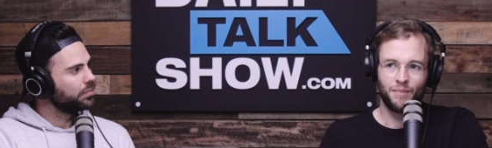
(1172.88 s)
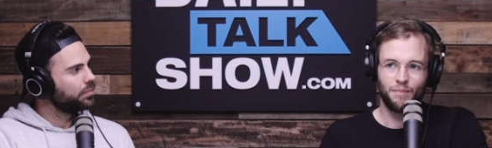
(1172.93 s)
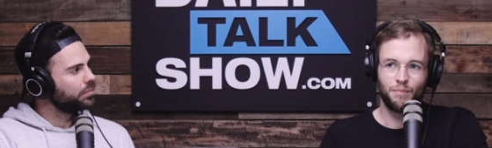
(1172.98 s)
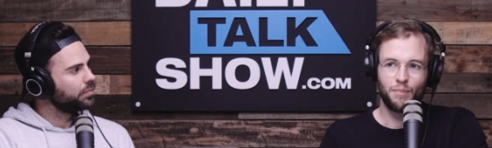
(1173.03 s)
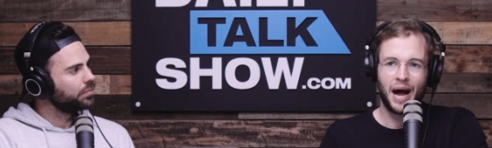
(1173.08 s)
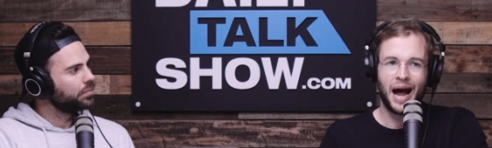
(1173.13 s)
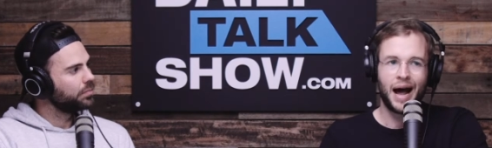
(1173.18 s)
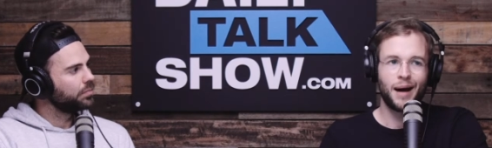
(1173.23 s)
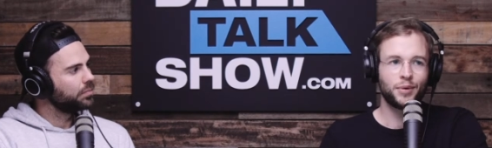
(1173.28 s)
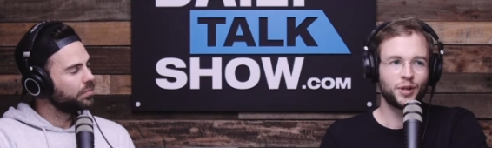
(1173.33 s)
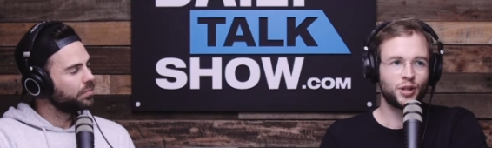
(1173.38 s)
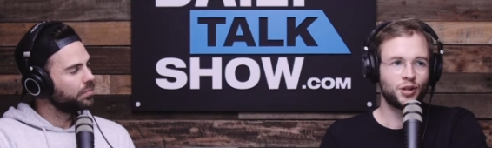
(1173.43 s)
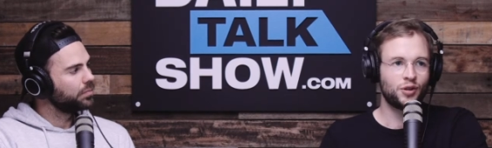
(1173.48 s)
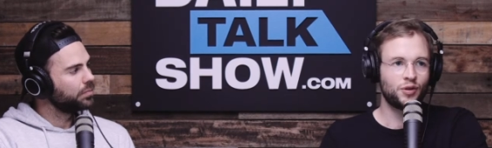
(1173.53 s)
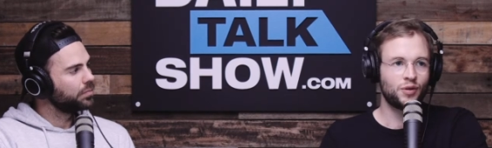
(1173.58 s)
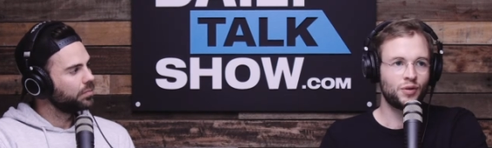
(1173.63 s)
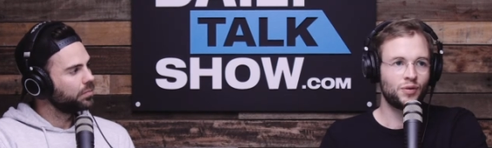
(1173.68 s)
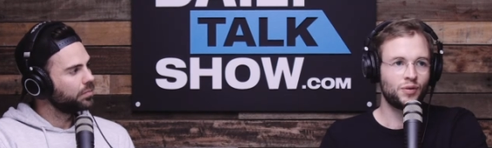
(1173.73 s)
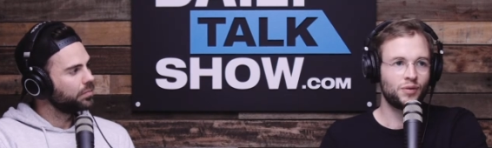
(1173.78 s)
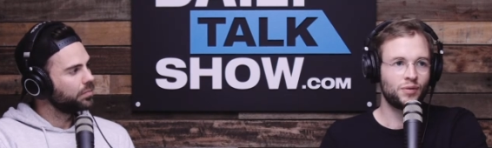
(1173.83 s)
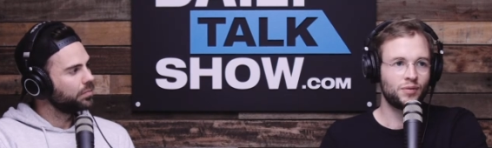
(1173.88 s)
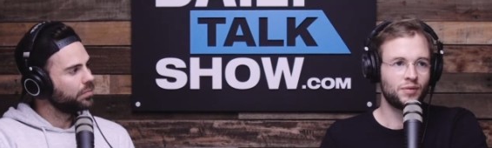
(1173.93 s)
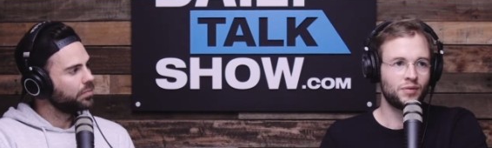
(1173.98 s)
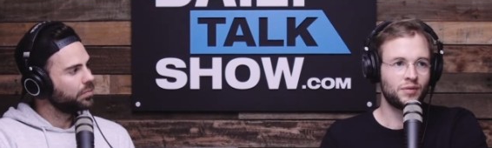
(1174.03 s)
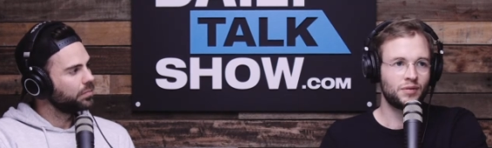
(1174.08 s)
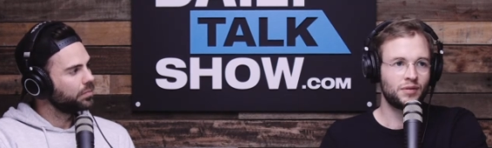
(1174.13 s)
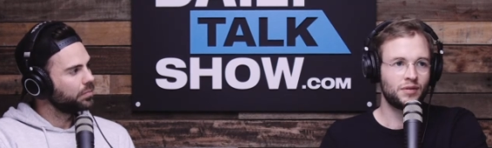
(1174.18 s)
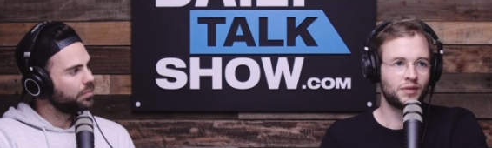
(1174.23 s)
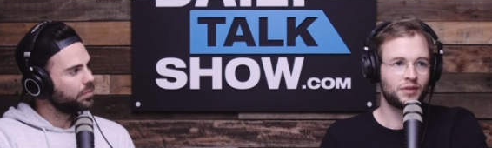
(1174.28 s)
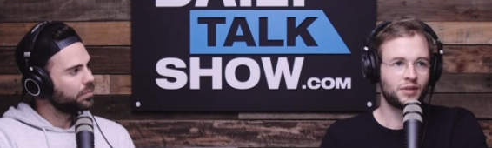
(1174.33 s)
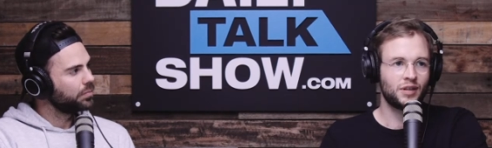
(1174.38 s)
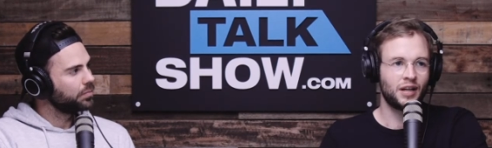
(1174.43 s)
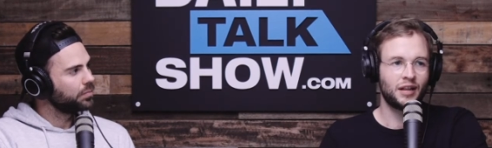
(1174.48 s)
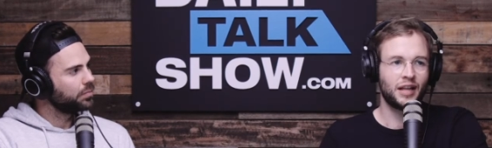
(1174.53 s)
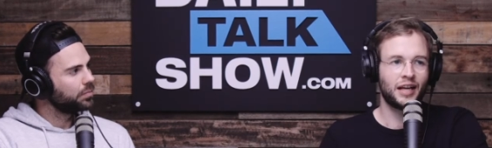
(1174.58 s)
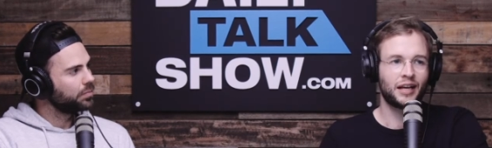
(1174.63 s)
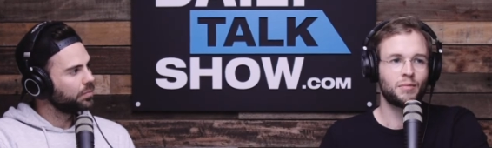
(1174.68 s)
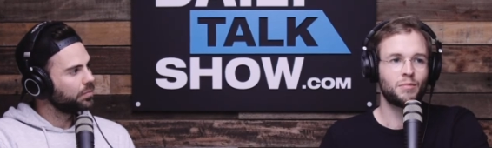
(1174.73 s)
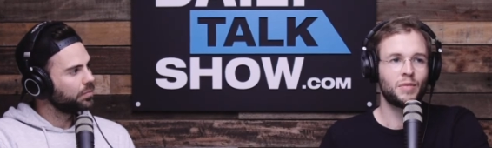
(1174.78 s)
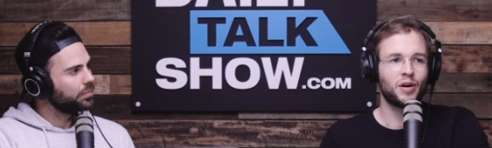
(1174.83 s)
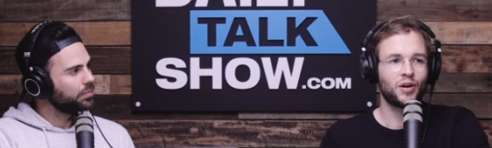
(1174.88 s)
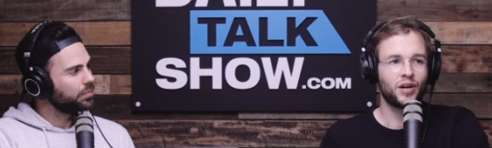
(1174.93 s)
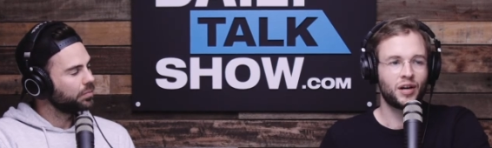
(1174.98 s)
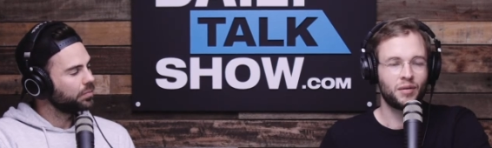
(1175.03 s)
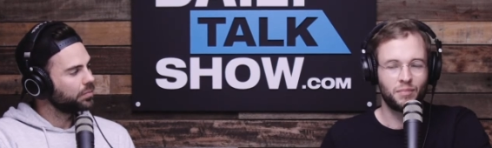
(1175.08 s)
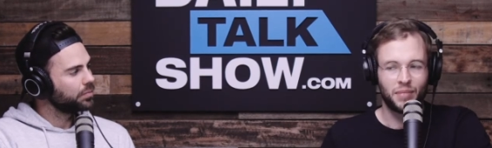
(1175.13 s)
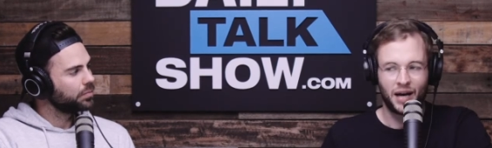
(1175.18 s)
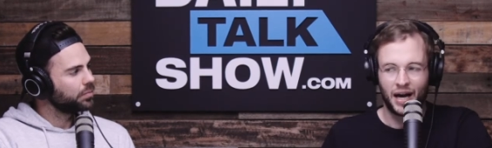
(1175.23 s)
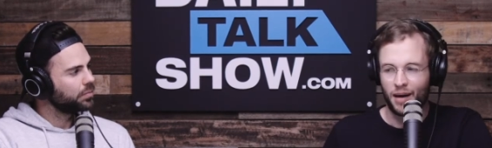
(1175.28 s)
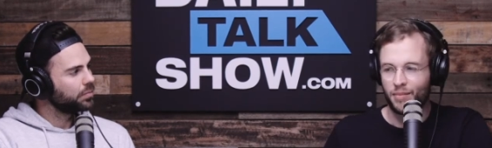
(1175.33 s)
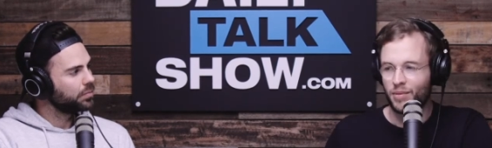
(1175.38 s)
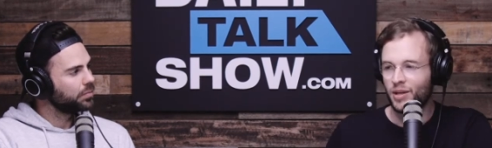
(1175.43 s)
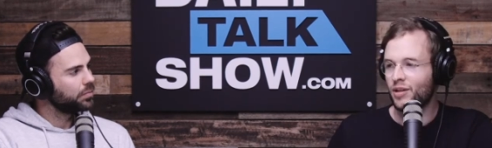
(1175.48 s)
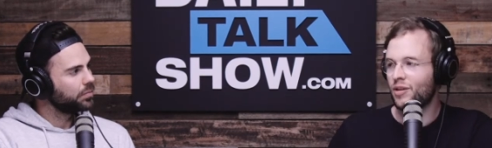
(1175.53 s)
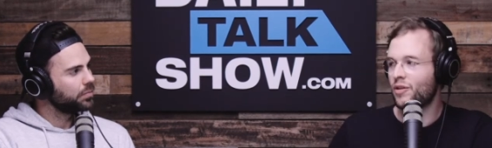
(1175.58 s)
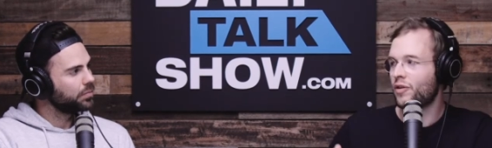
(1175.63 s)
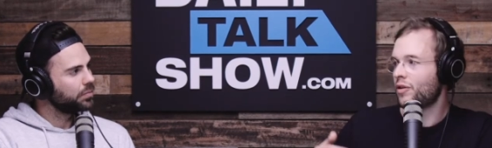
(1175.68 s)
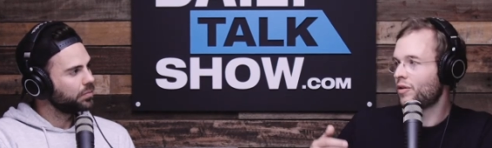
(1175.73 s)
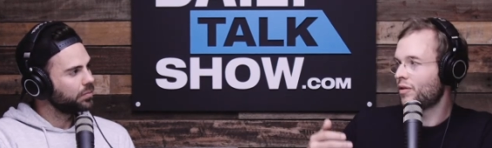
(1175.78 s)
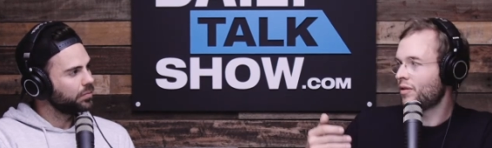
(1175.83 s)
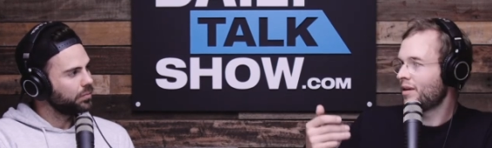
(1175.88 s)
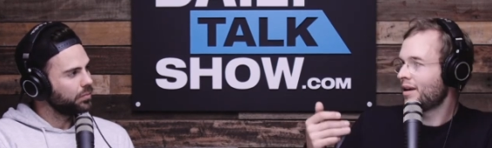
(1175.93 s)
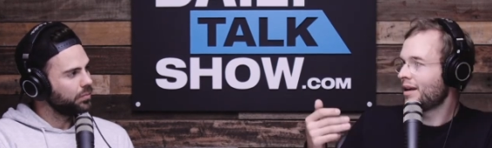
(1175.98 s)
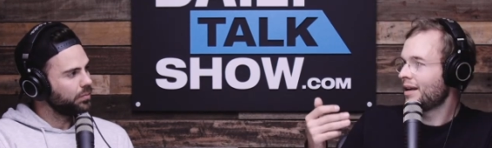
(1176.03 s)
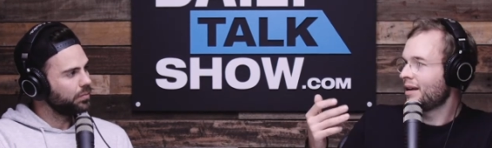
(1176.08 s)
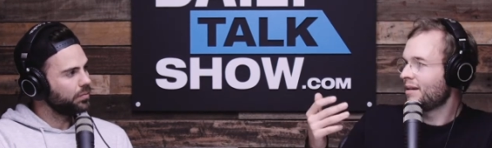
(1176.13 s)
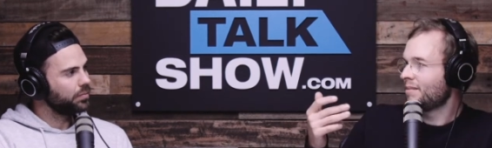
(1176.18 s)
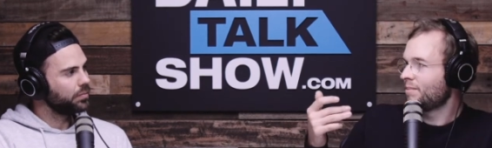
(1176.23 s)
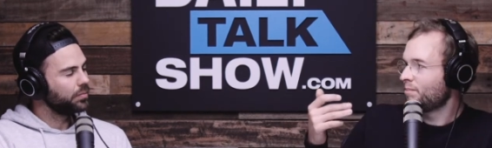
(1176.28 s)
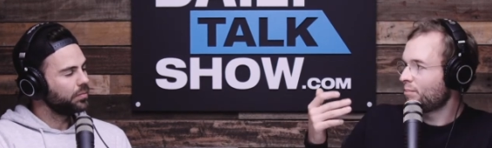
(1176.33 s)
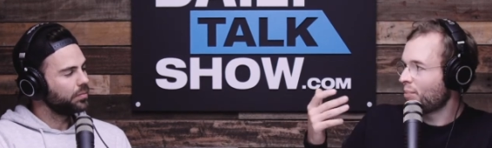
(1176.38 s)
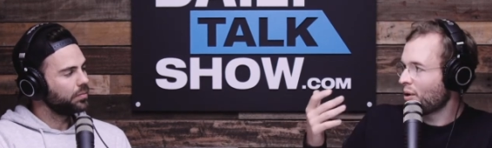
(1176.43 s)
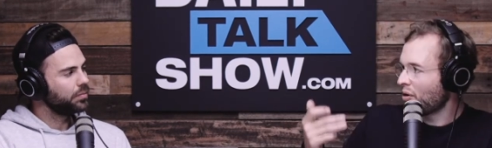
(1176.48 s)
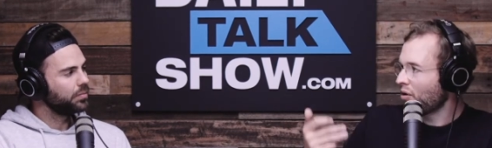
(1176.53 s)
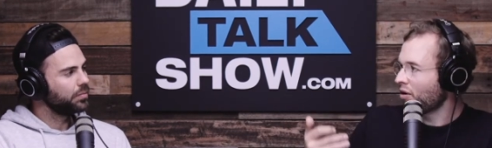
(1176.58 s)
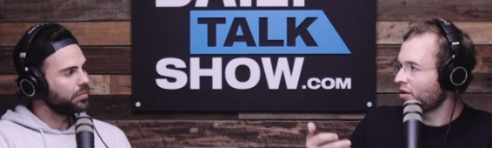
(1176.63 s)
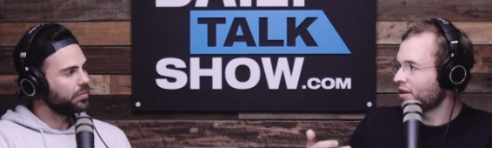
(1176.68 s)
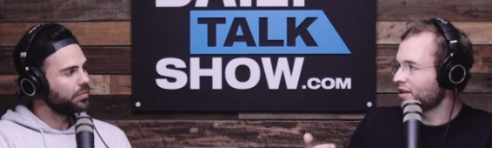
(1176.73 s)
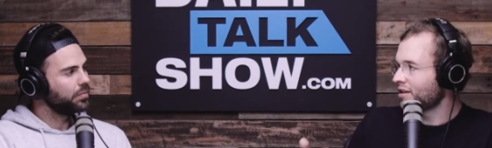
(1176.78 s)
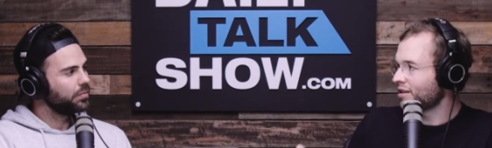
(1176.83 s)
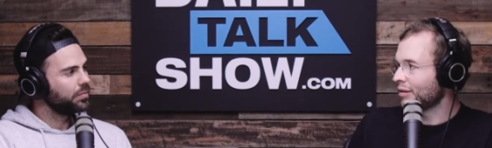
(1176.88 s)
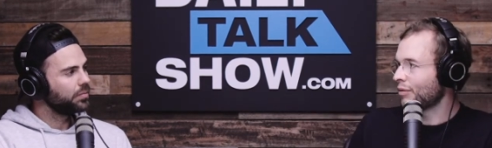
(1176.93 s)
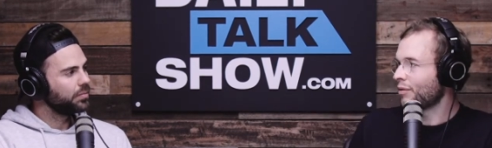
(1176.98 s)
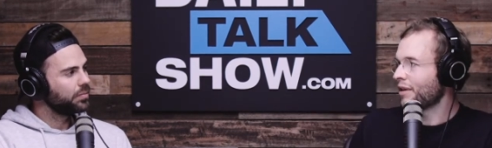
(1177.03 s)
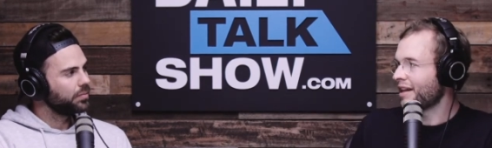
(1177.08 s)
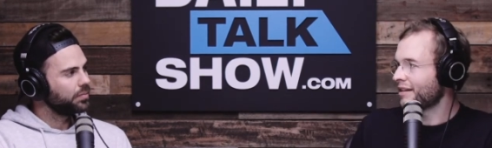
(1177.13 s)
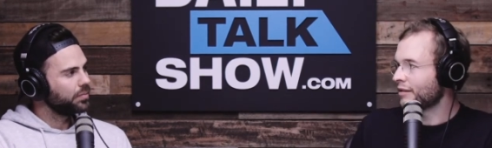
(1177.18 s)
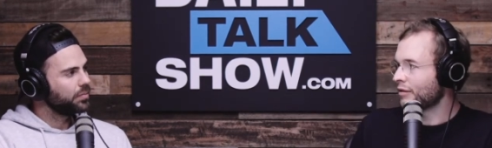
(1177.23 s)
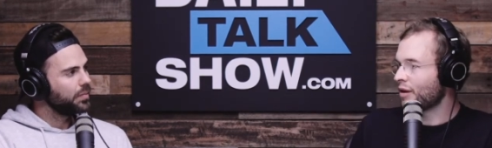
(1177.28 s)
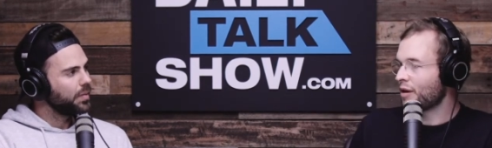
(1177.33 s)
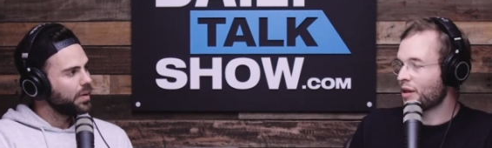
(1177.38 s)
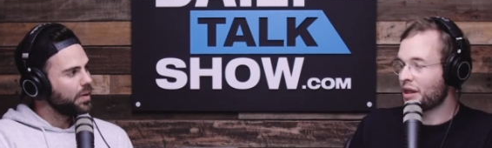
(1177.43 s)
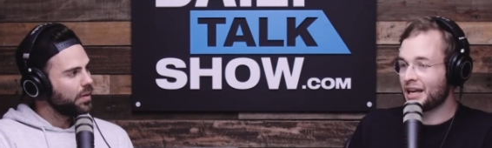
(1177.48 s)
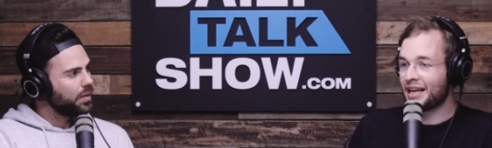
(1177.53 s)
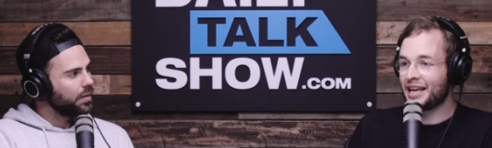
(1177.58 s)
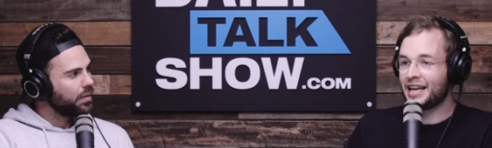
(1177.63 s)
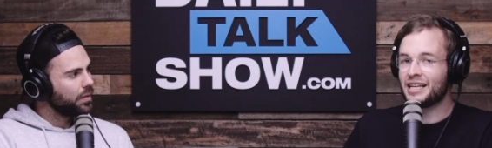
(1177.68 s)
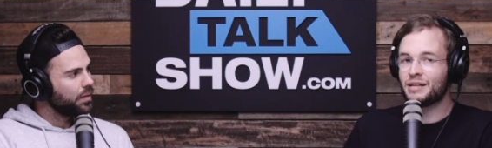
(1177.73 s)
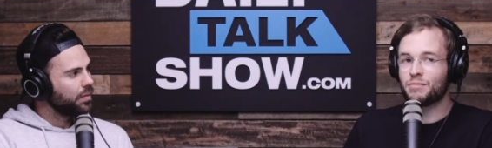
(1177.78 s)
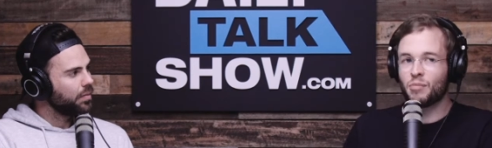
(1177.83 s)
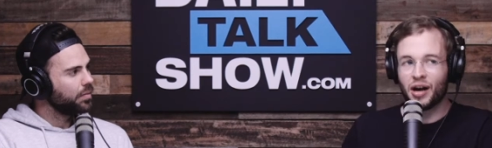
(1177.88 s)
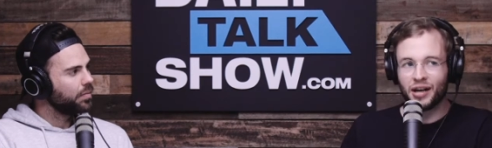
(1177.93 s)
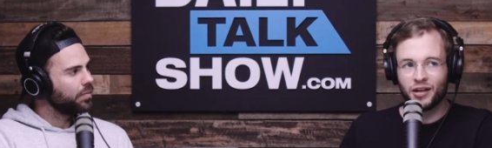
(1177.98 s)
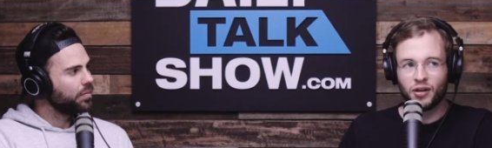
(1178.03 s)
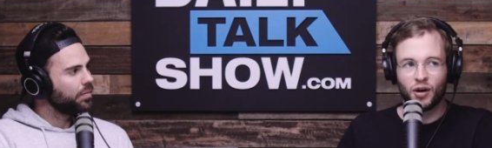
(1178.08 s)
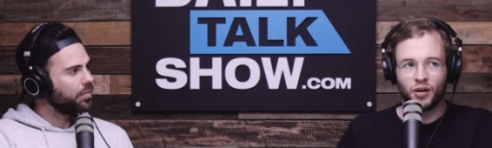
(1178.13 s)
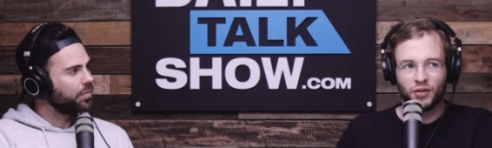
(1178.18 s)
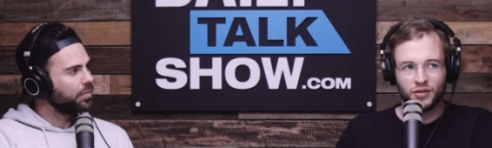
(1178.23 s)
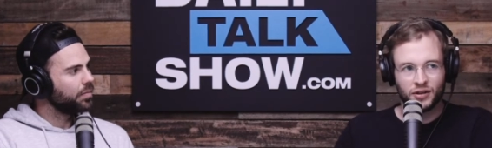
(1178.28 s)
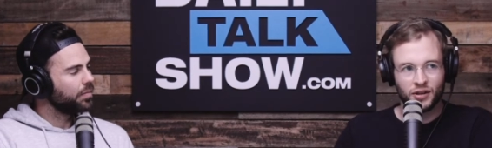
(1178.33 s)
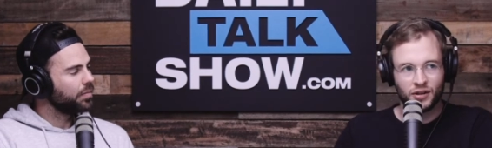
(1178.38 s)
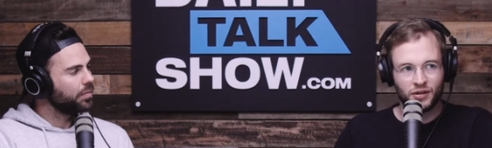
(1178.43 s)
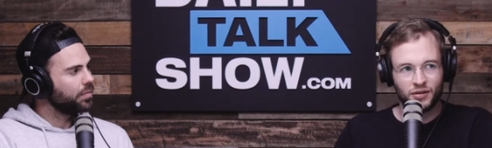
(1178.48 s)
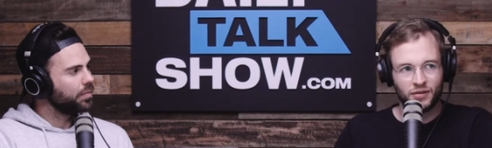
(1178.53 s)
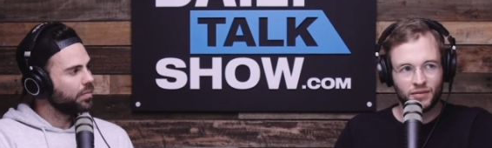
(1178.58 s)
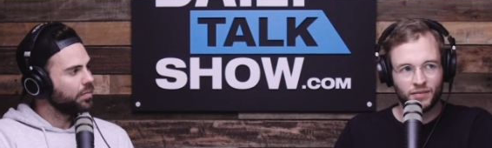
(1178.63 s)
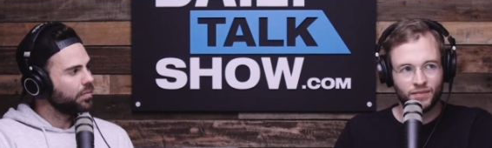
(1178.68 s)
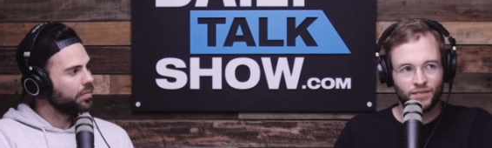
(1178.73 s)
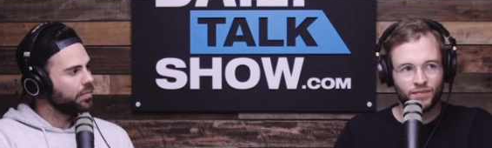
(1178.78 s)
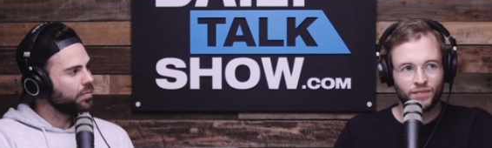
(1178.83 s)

Speaker 1: barbecue, so like American barbecue, burgers, all that sort of thing is my go-to.